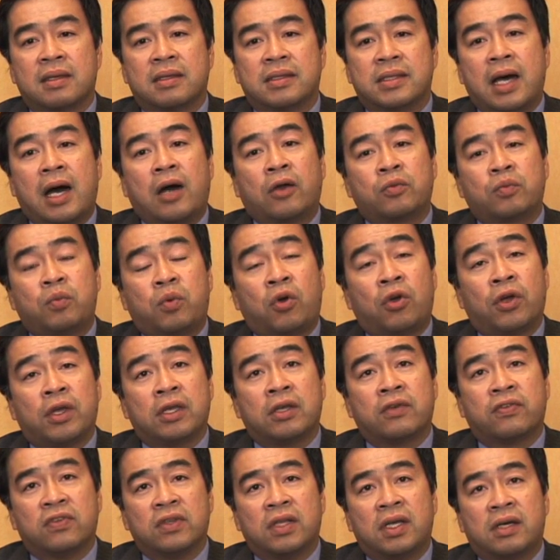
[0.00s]
The
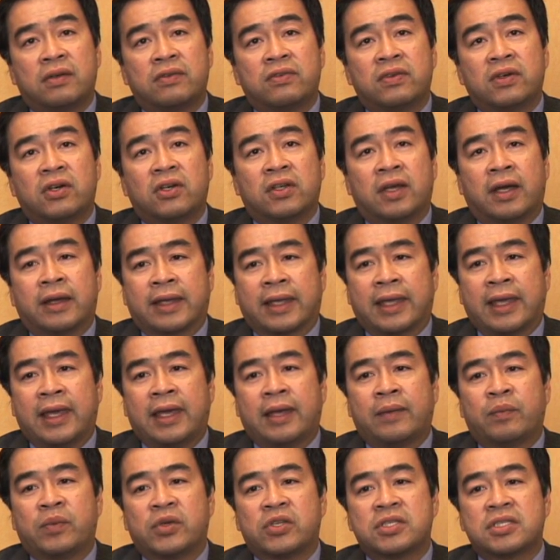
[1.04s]
outpouring of love on our
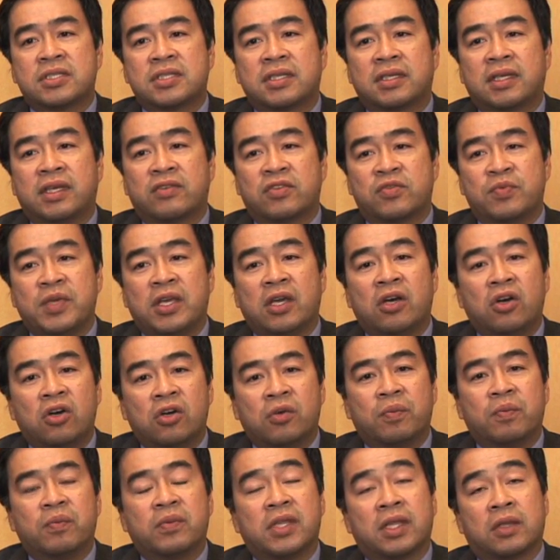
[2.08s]
campus gives me
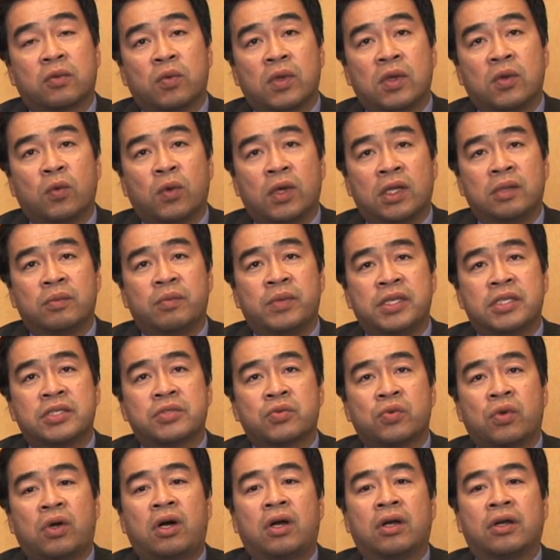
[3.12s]
hope that we will be
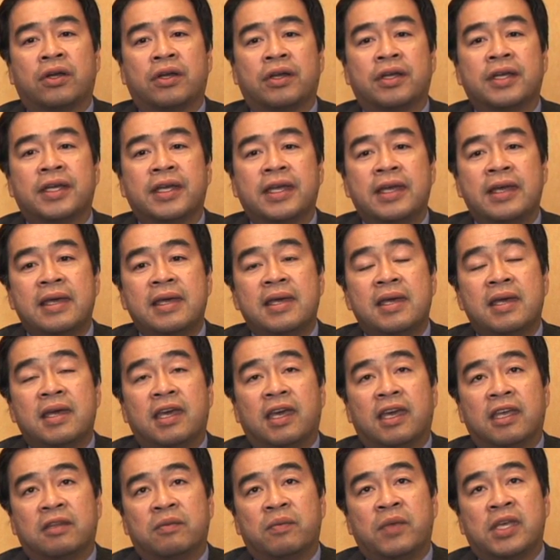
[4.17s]
stronger.
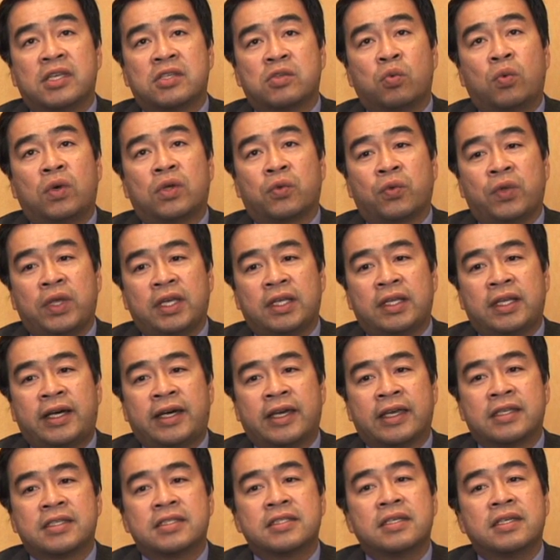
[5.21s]
It makes one
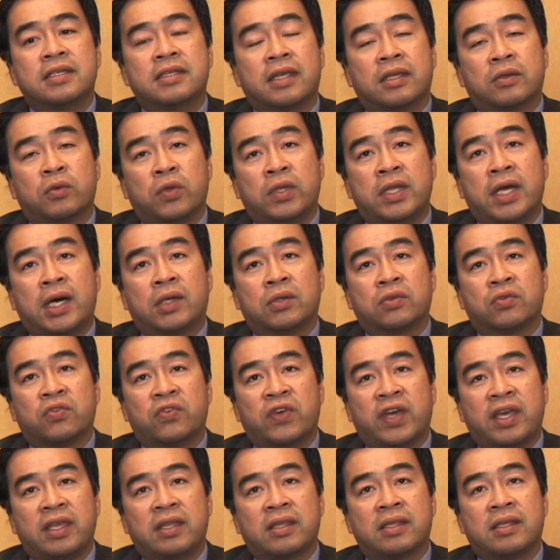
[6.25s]
realize that without
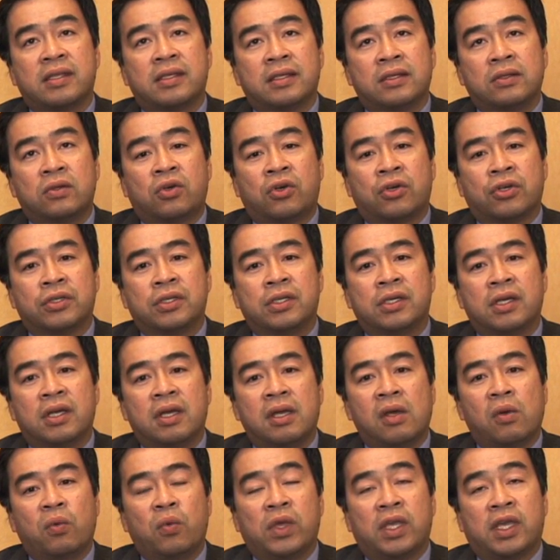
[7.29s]
faith in the Lord,
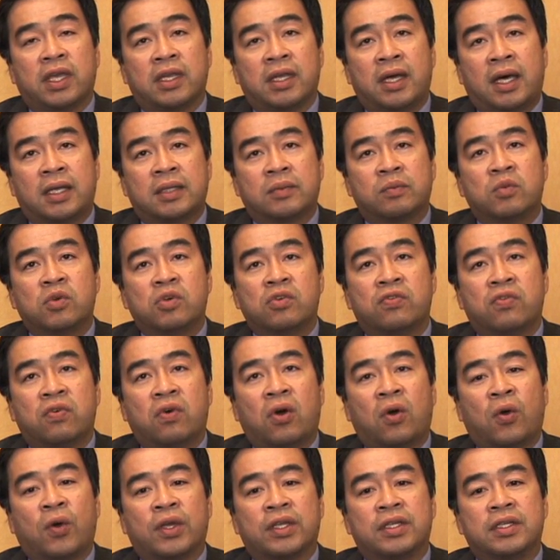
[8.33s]
we cannot move
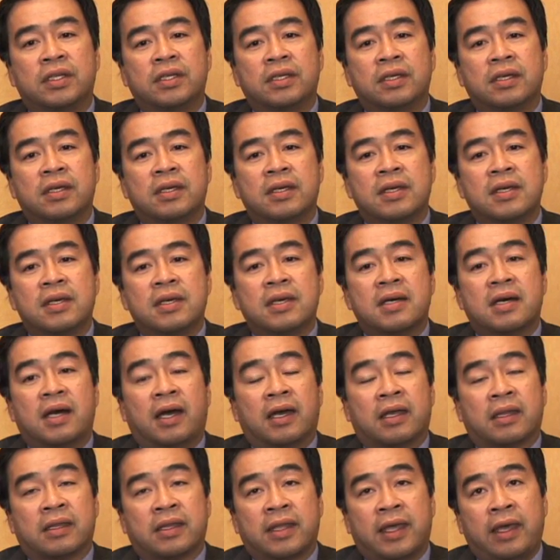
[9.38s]
forward.
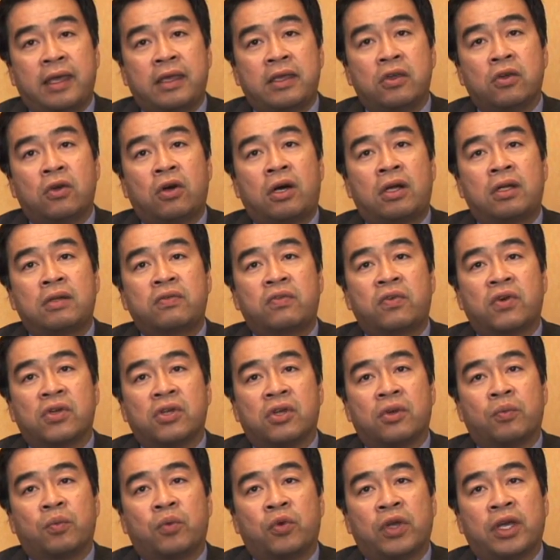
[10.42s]
I thank you all for
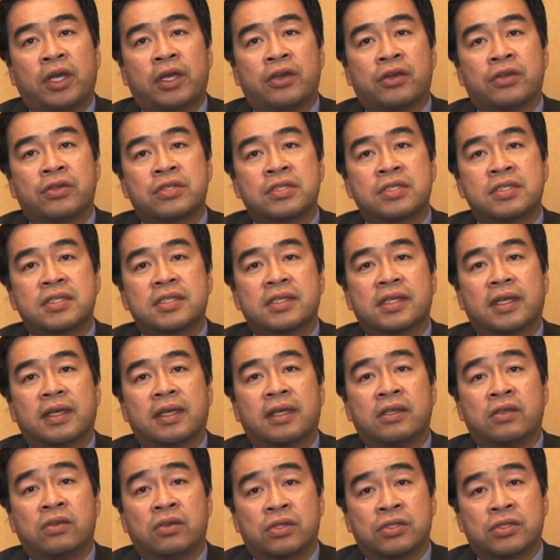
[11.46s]
your prayers
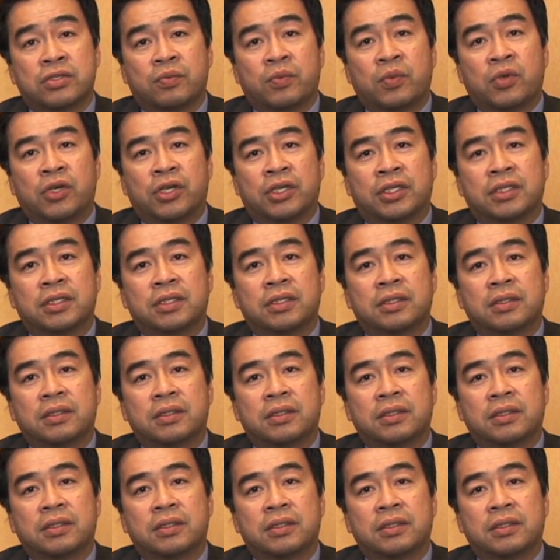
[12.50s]
and your support.